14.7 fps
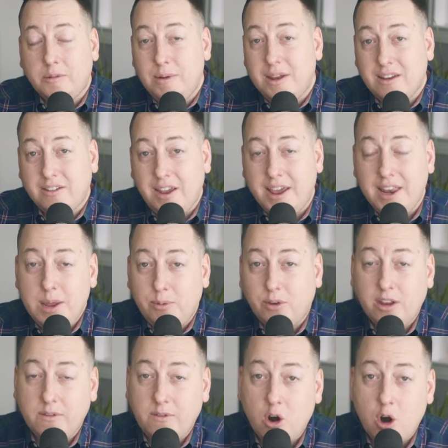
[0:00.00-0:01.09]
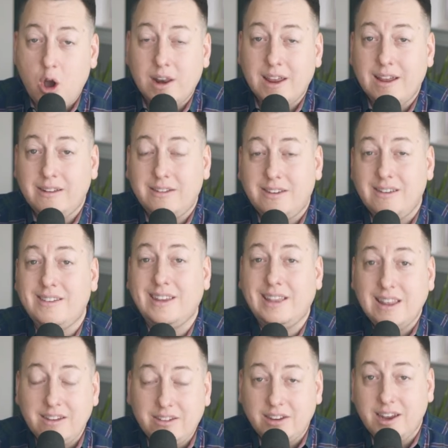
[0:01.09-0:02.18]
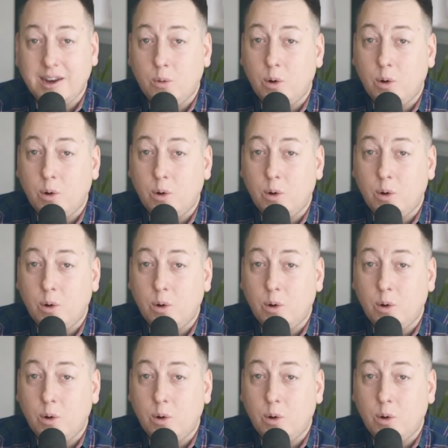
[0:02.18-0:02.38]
because 80% of our audience is listening,